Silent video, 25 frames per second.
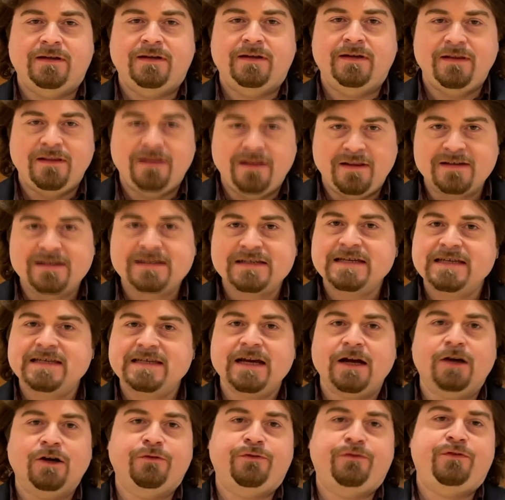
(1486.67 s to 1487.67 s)
This is
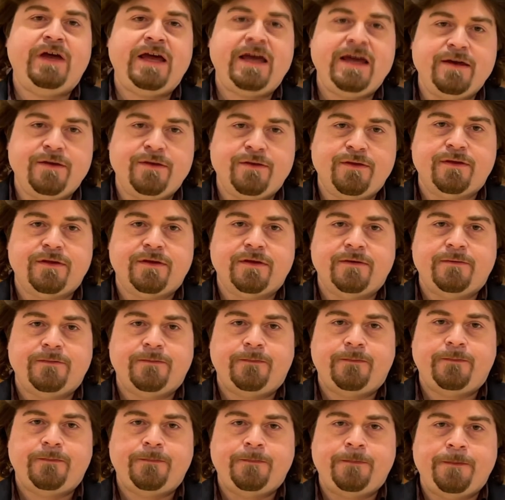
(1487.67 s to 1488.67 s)
our faith.
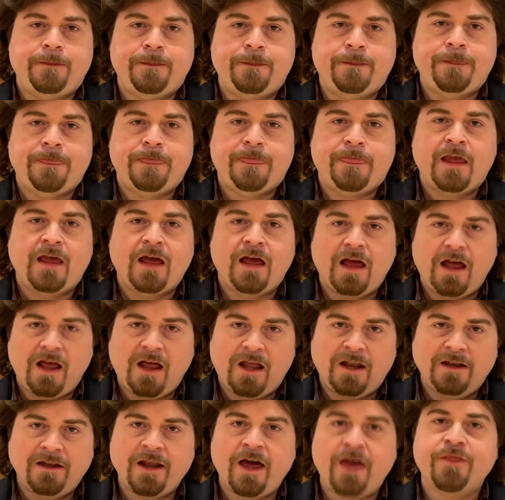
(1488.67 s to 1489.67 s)

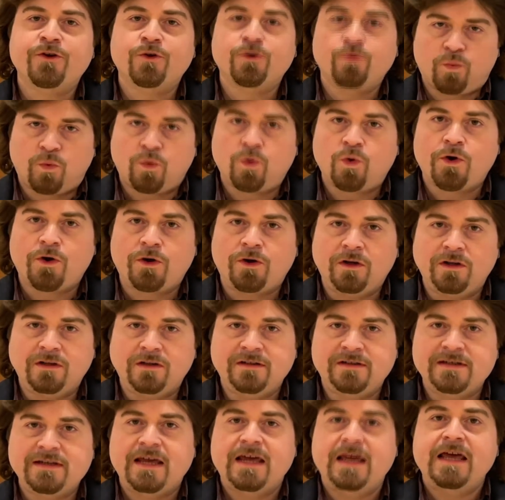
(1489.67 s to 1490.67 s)
Another
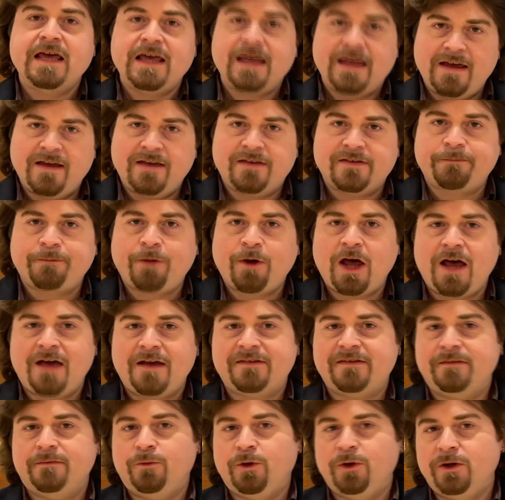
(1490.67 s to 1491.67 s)
world is
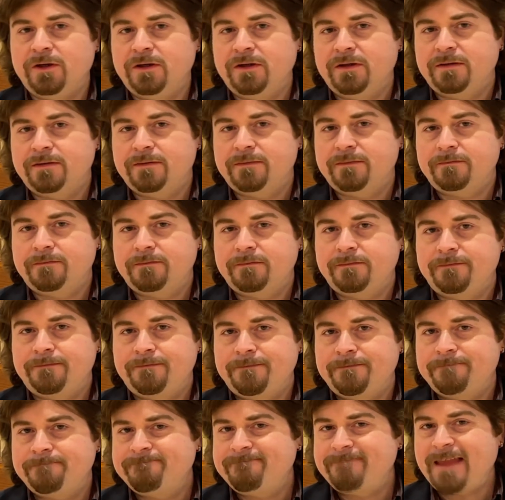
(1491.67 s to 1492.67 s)
possible,
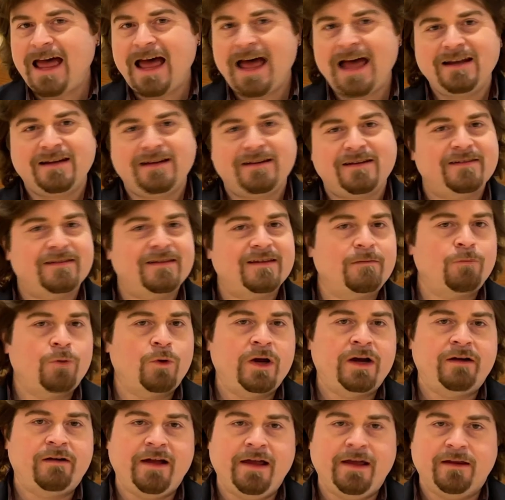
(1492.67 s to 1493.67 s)
not
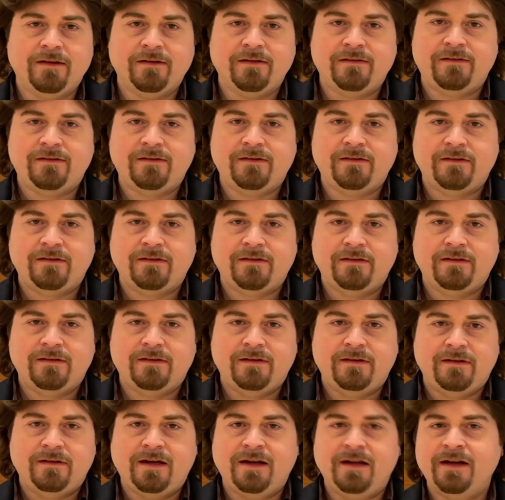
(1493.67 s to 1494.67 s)
somewhere else.
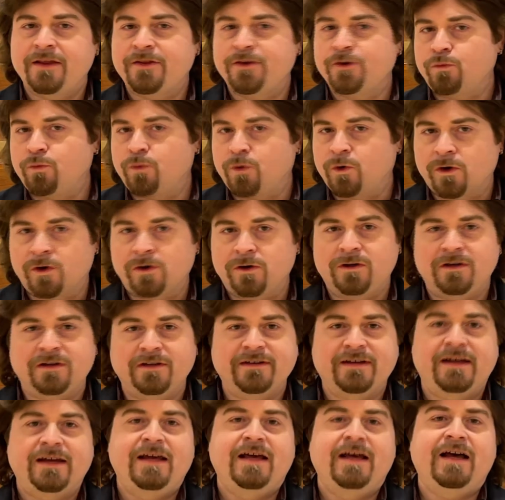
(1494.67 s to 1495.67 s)
Another world,
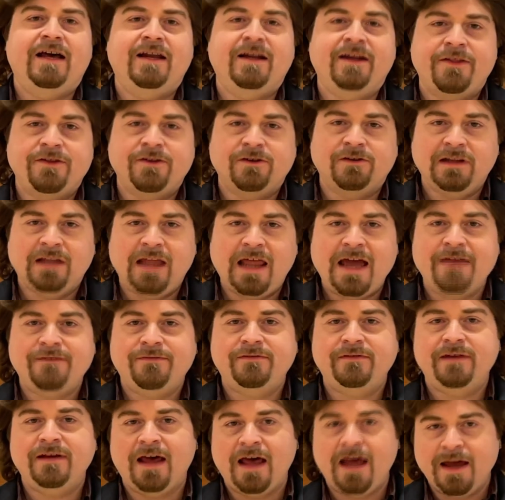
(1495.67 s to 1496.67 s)
another
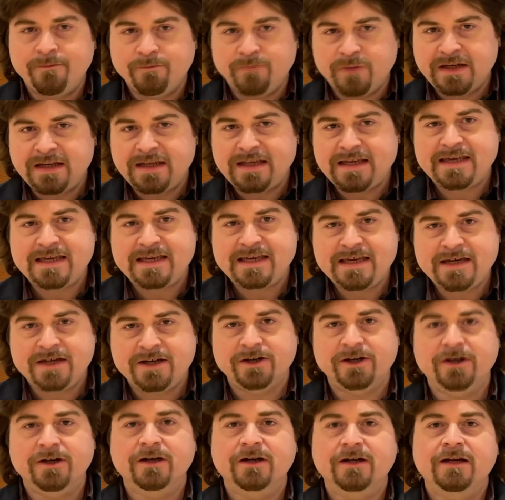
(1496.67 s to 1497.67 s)
lifetime, but
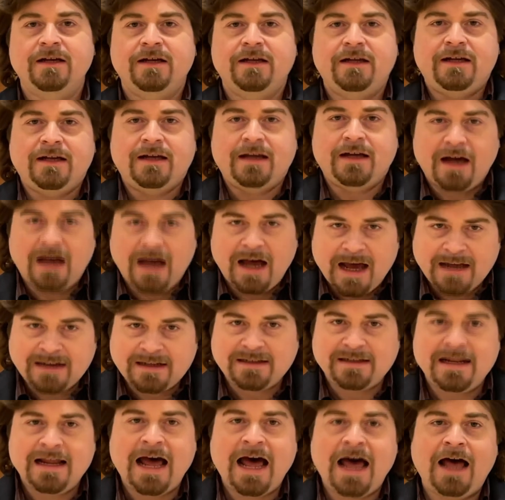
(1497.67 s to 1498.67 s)
here and
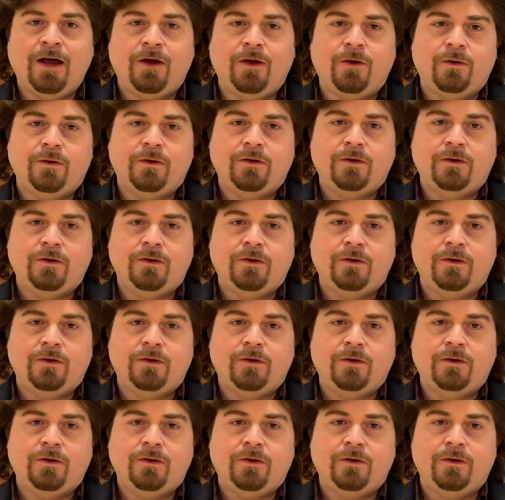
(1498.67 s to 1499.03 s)
now.